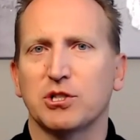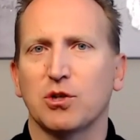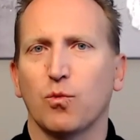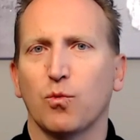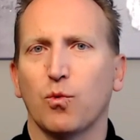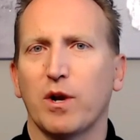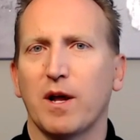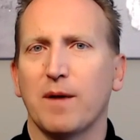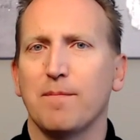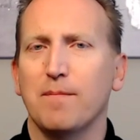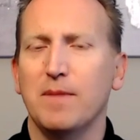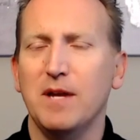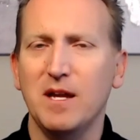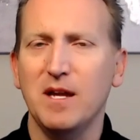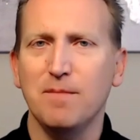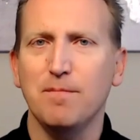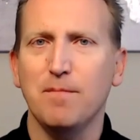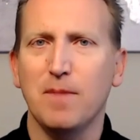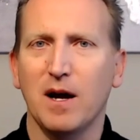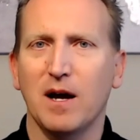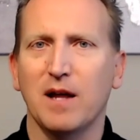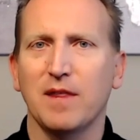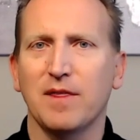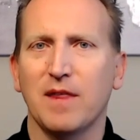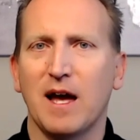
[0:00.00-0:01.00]
So what I mean
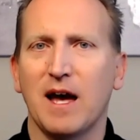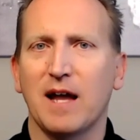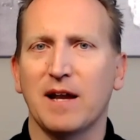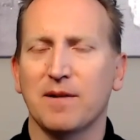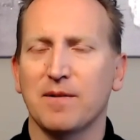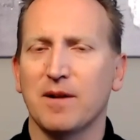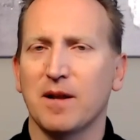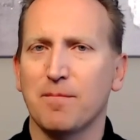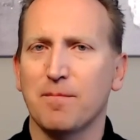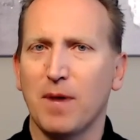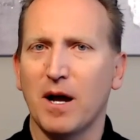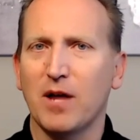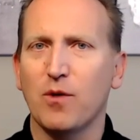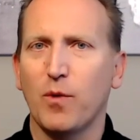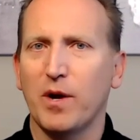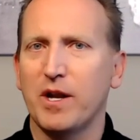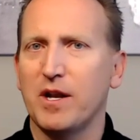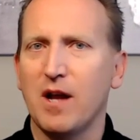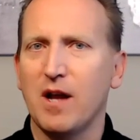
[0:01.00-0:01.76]
by that, and by the way,